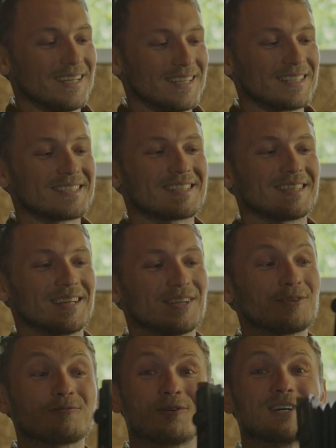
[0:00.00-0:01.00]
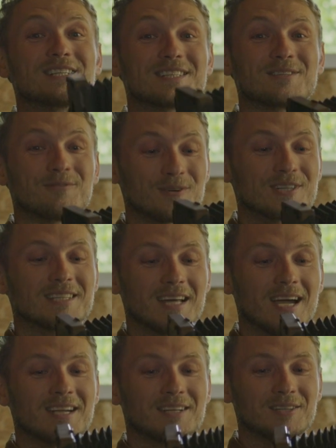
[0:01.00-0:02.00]
It's the first
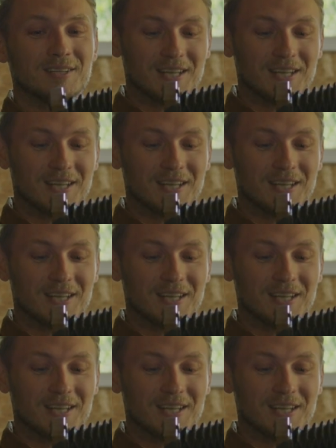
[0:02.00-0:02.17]
Eikan,